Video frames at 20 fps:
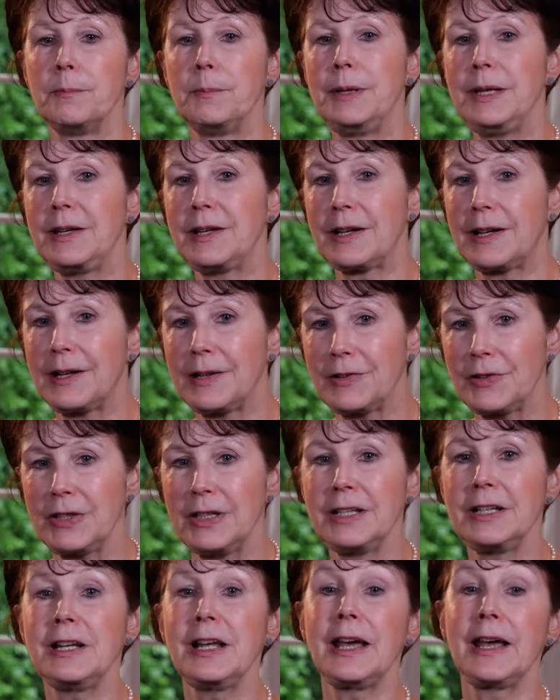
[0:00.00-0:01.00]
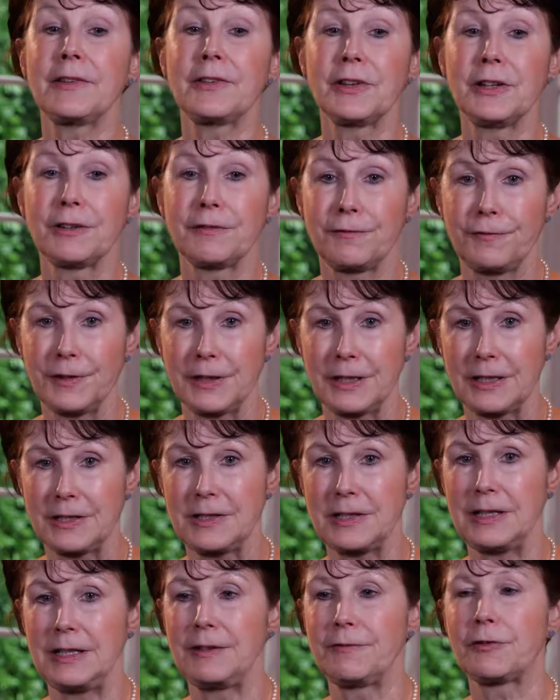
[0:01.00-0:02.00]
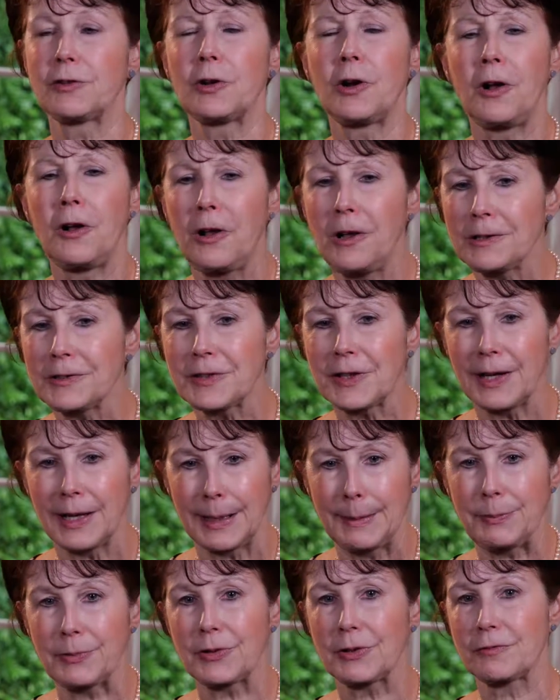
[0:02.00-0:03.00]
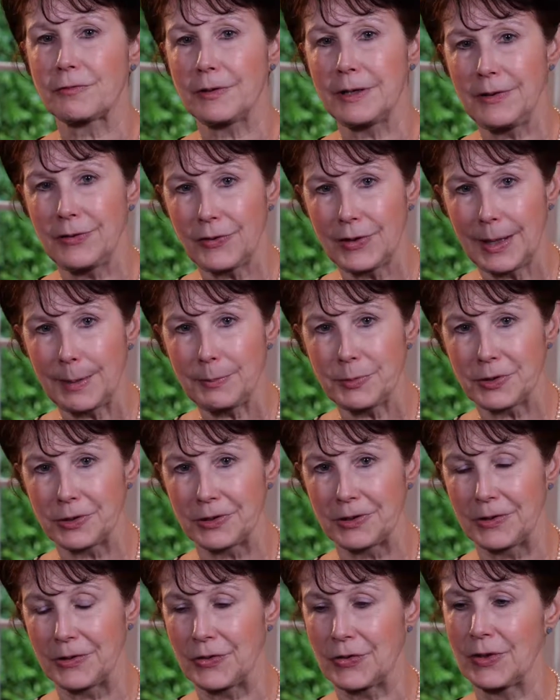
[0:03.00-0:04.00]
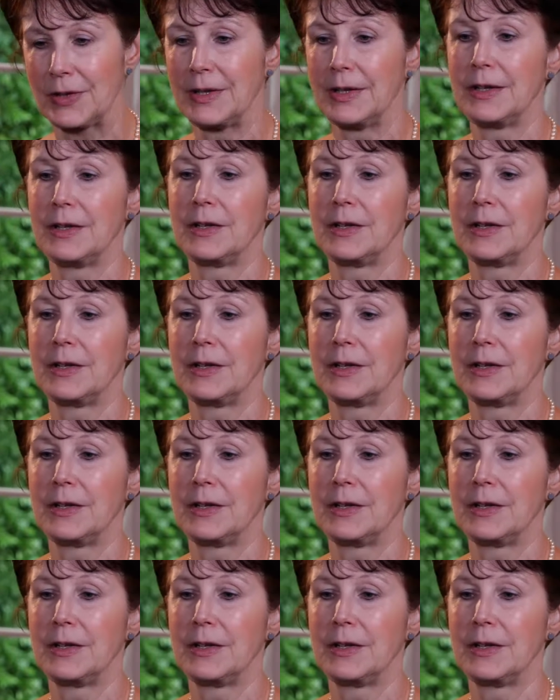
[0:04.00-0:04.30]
because it has an affinity for all types of receptors.